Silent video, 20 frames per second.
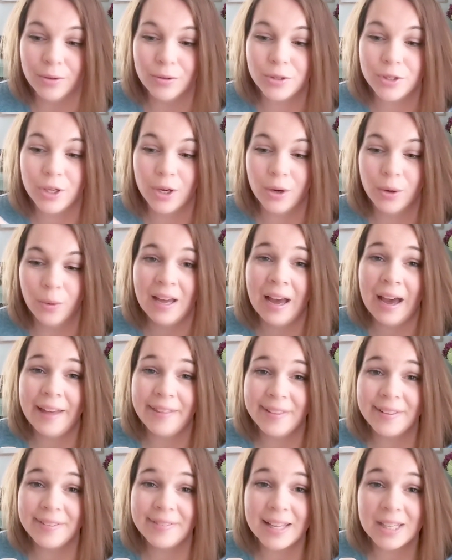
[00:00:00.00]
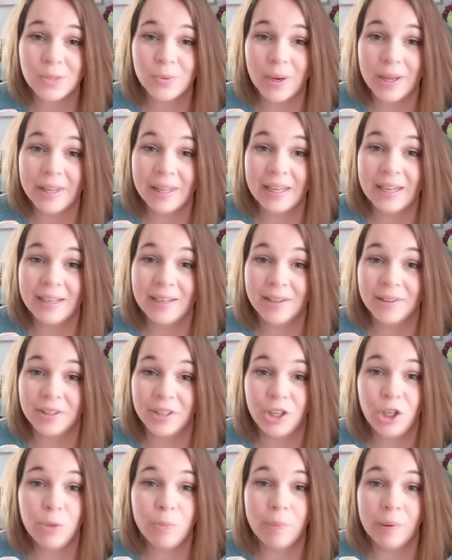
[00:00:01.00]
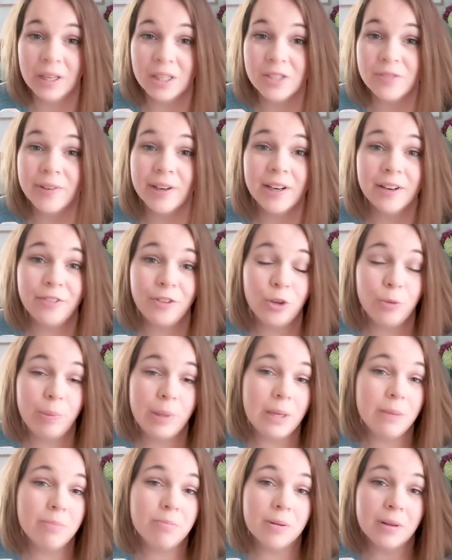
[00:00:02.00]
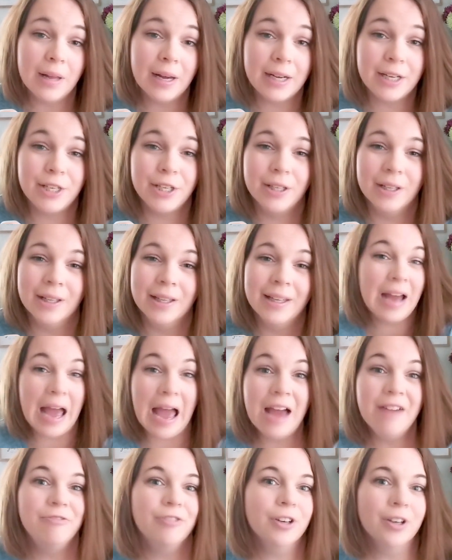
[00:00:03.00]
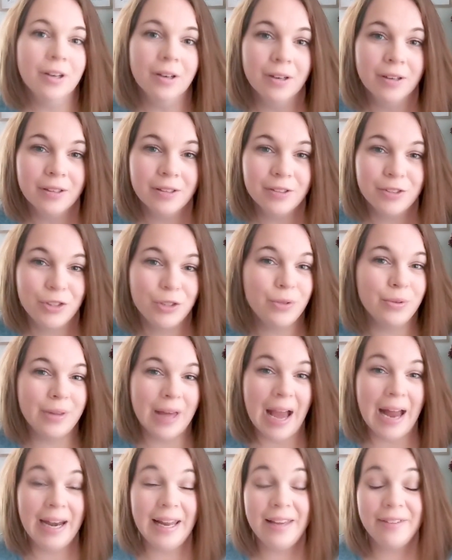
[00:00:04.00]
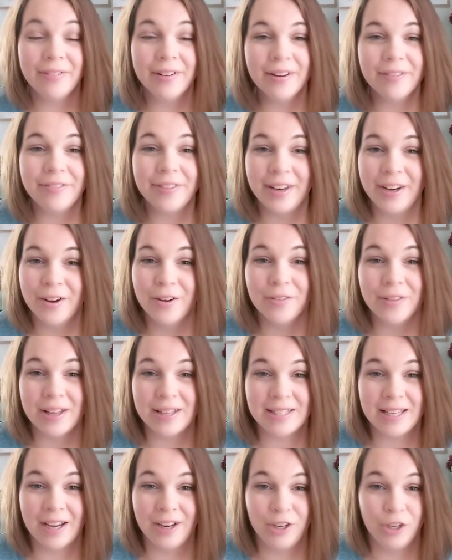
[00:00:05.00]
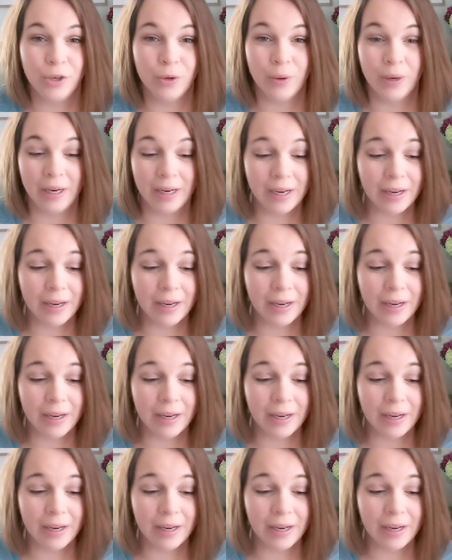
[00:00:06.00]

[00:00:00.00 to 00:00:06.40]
So I think that's why they hand out the coupons. Very few people actually ever do that, even if they know that's how you do it.